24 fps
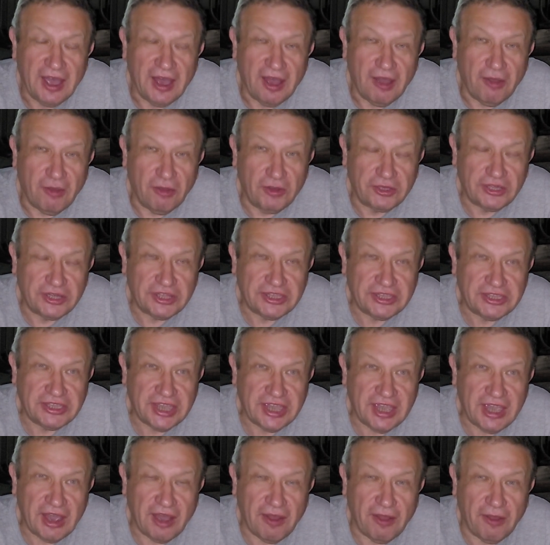
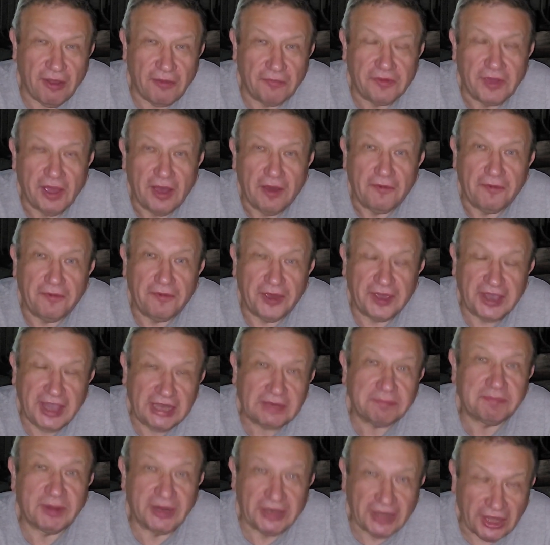already, of
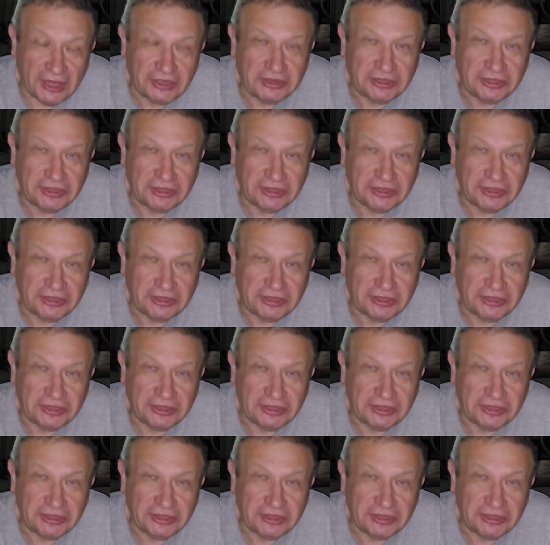forget-me-not.